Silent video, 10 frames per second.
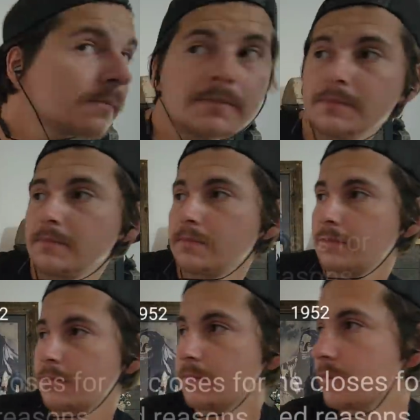
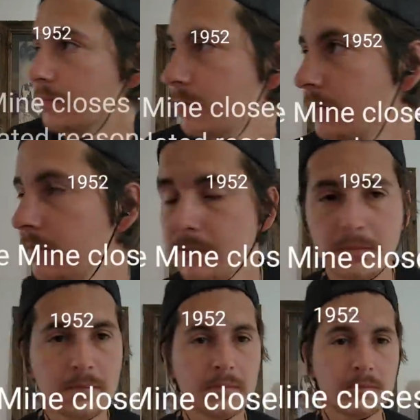ribs and
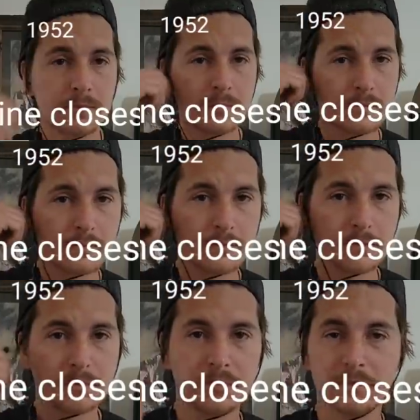pelvis
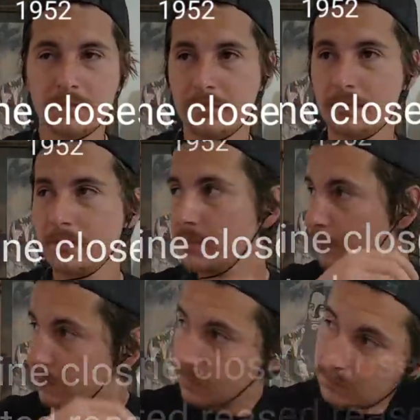injury,
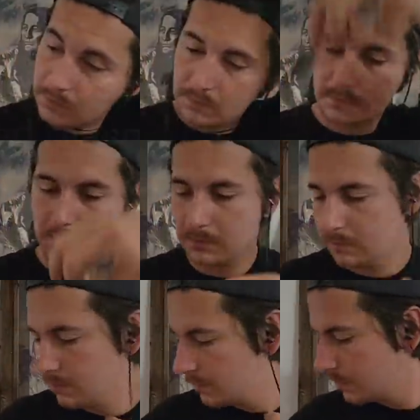and I
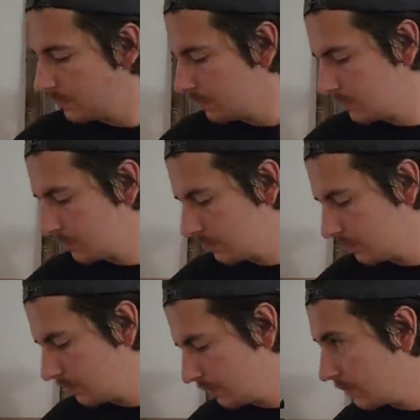can't see
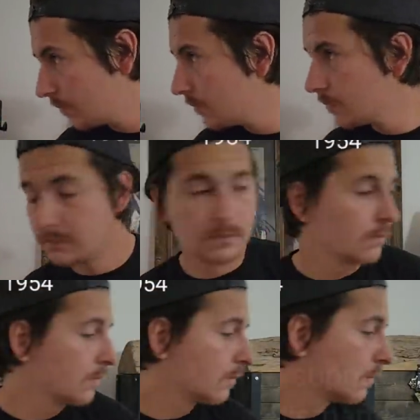that much more.
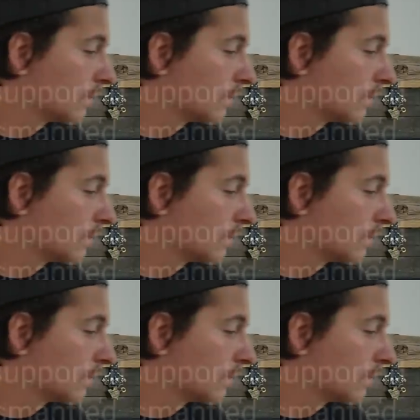Both